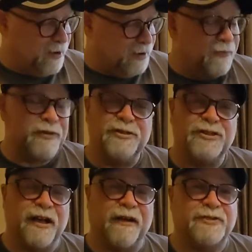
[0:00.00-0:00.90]
if you
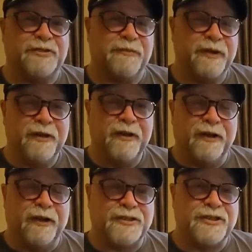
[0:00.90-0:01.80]
just have some
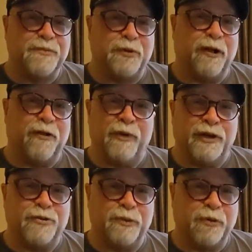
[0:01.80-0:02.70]
simple
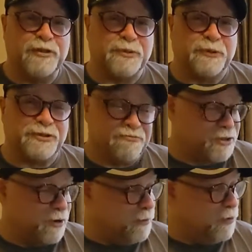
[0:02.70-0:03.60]
elementary principles.
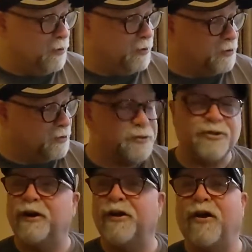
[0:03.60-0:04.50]
So I'm going to
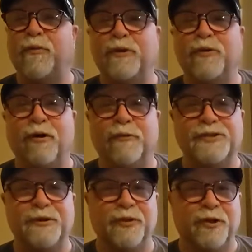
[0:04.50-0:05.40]
try to help you along with
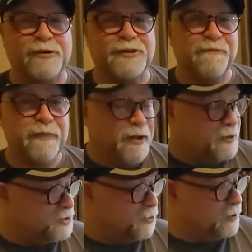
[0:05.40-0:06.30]
some of those.
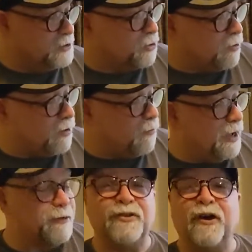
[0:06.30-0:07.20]
So let's talk
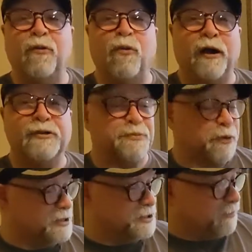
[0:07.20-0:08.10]
about wire
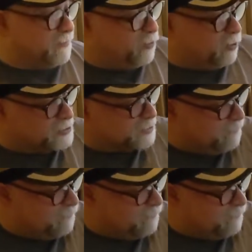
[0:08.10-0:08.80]
splicing first.